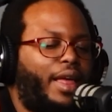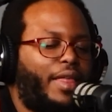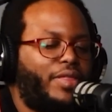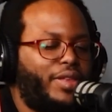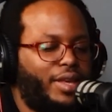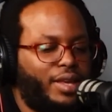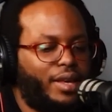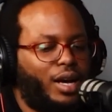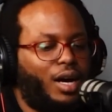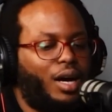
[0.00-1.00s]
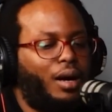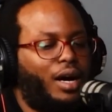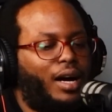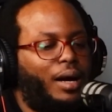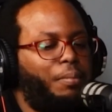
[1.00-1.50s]
the
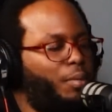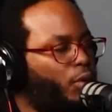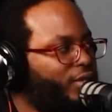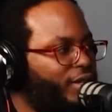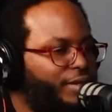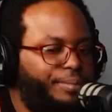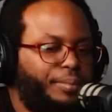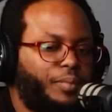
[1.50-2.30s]
uh, mimosa